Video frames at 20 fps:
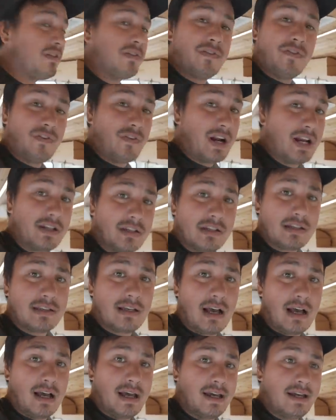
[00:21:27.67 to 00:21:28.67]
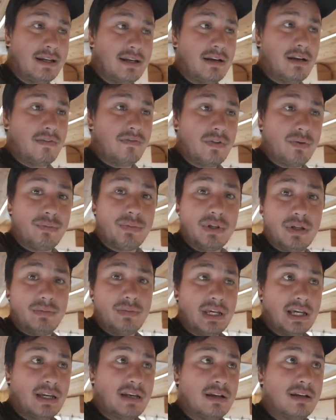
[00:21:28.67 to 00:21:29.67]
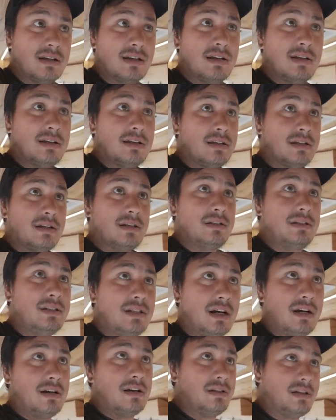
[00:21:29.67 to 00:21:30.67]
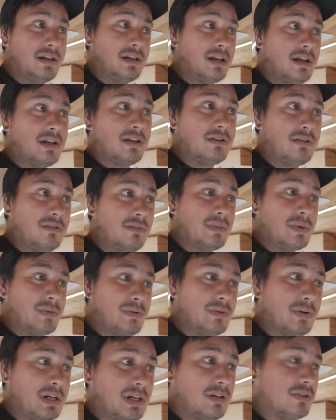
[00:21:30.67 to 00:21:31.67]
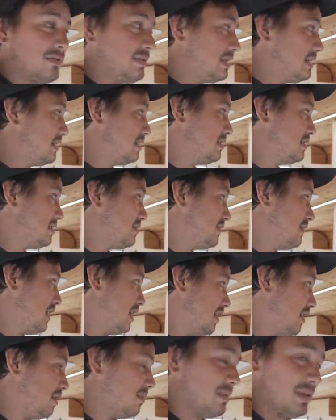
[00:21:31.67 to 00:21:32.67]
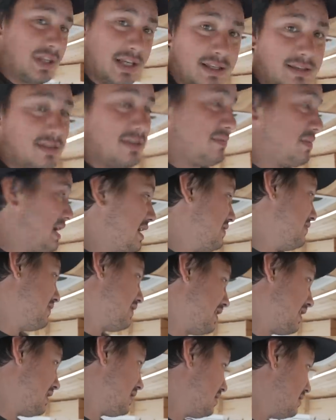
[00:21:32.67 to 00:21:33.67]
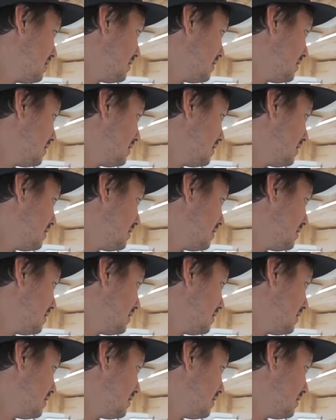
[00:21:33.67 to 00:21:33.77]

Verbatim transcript: the fresh side of the plumbing done, and I don't remember what else we did in this video, but that's the main thing.